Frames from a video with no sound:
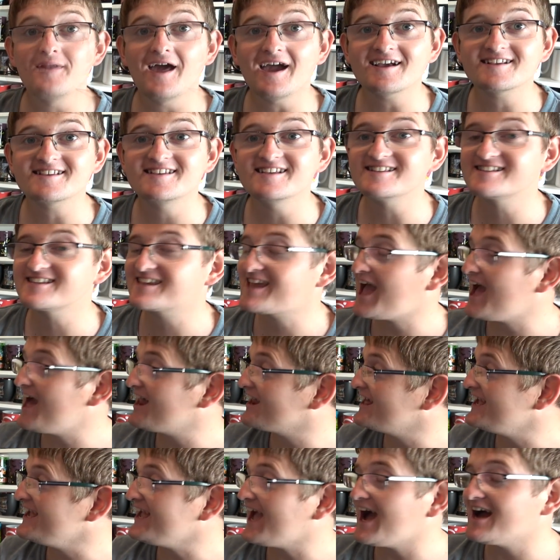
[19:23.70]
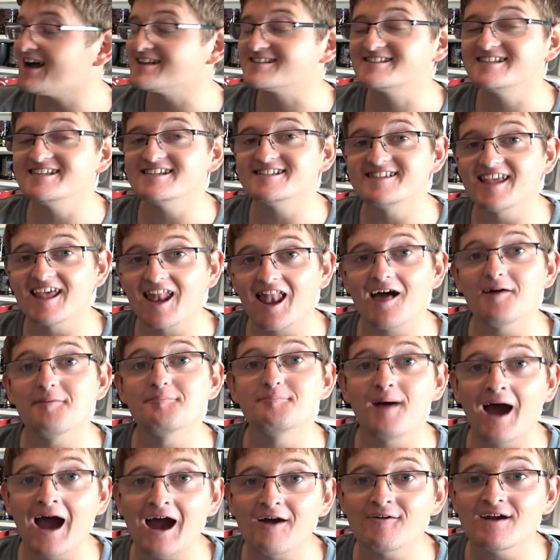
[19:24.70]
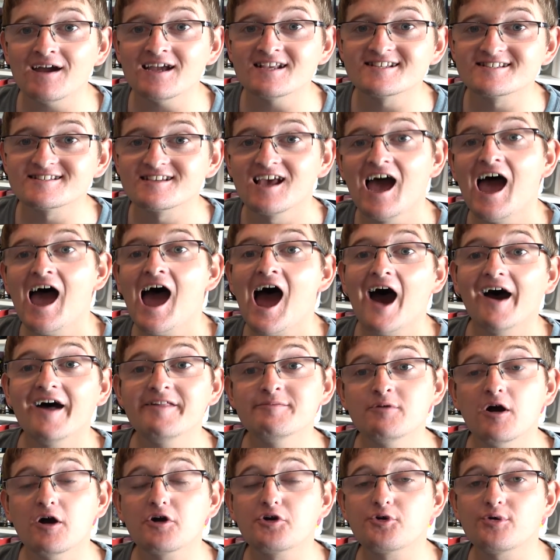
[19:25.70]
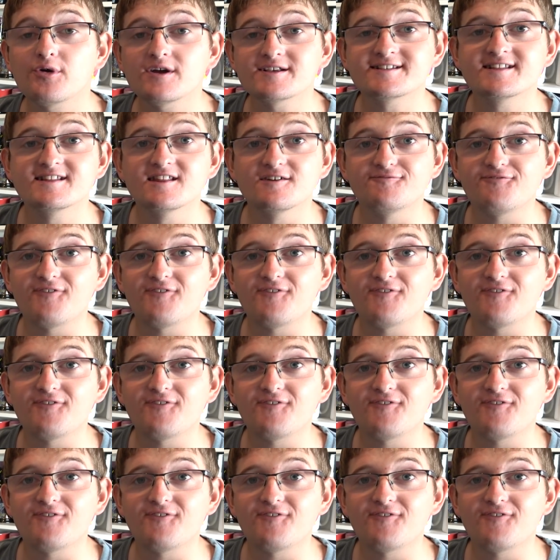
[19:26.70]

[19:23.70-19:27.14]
next, it's Kelly at Disneyland Paris, and then we've got Chris and the